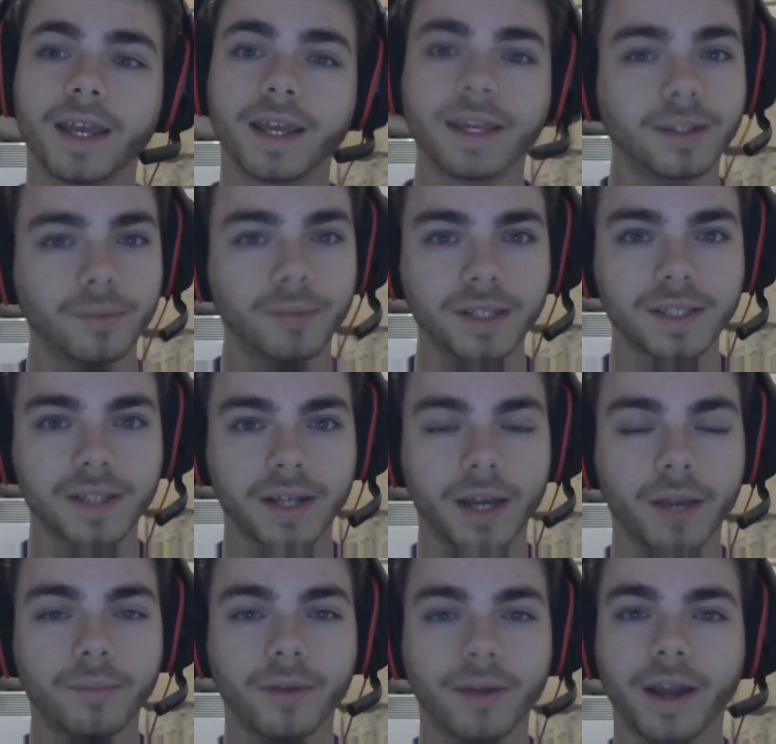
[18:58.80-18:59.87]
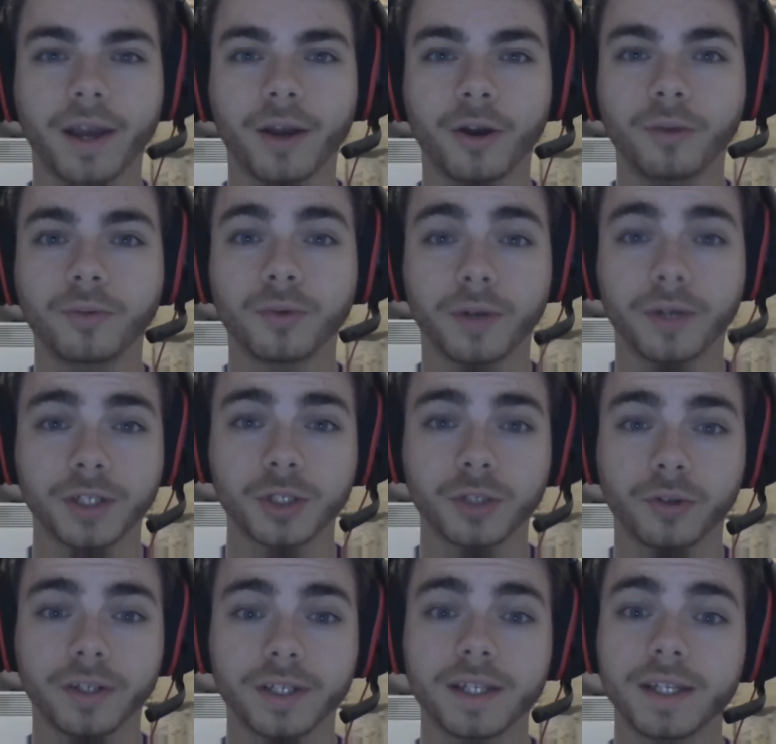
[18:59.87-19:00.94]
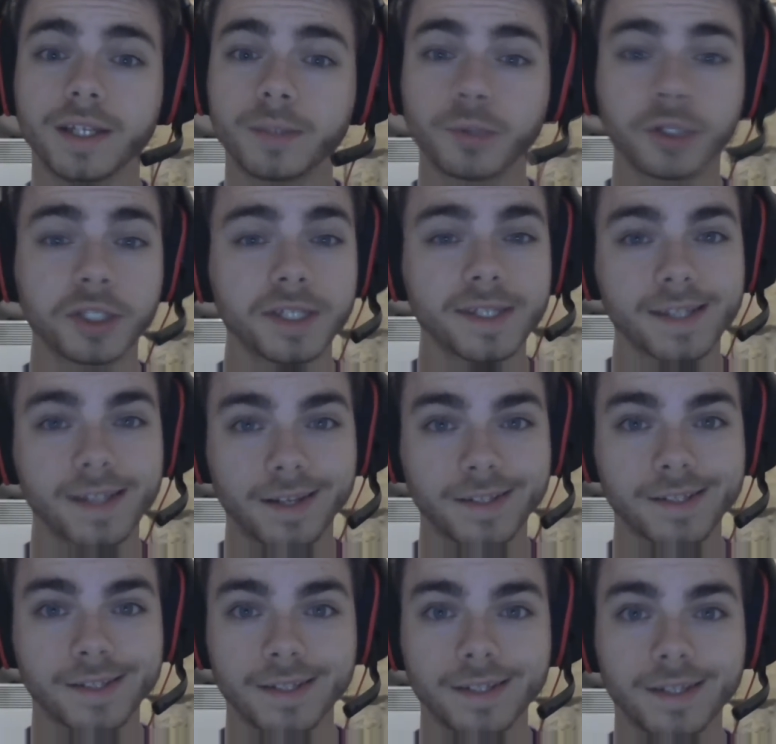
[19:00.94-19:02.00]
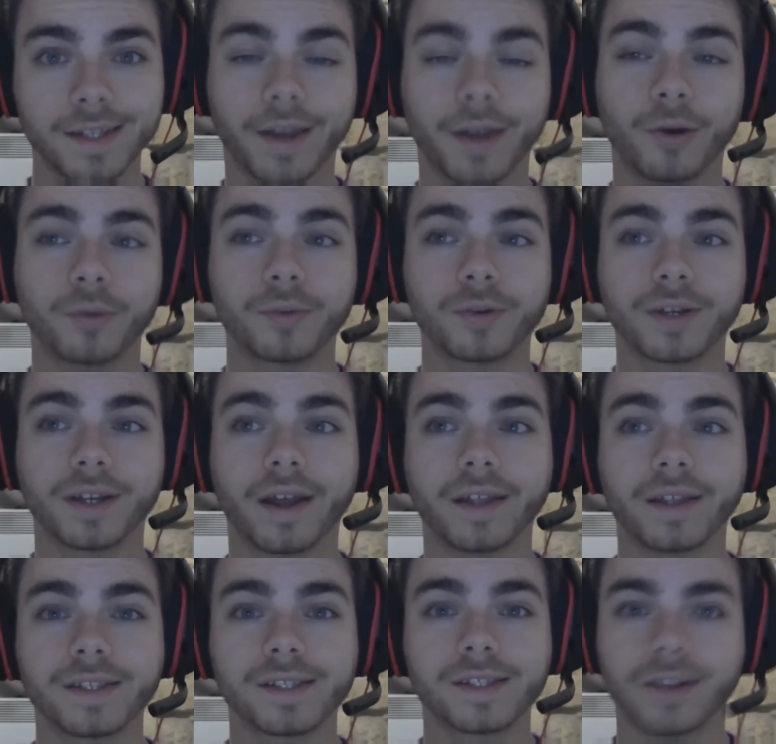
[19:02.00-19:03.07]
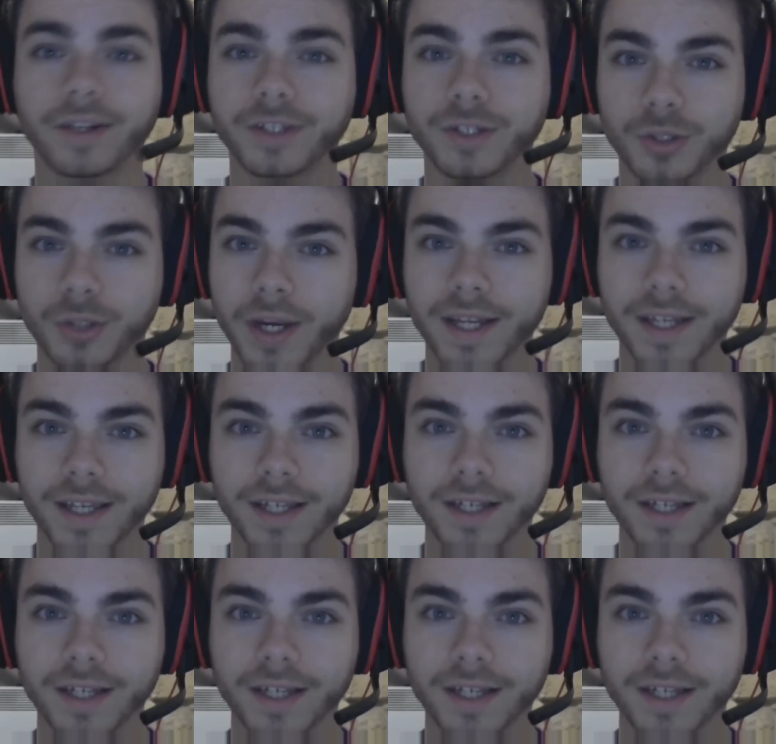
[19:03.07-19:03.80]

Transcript: In the meantime, I hope you enjoy the spreadsheet skeleton. I hope you can start your trading,